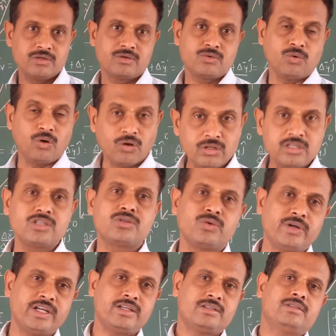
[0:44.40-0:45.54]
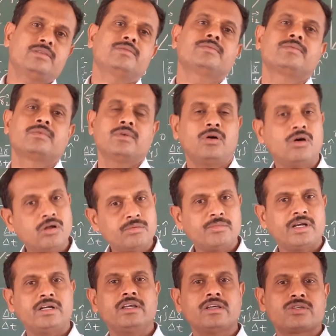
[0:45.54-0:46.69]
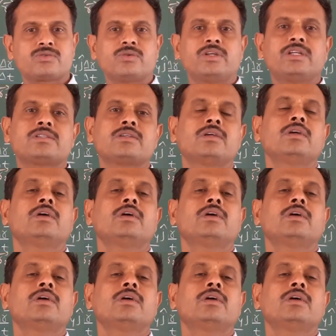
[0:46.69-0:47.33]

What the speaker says: to all the students, all my dear students,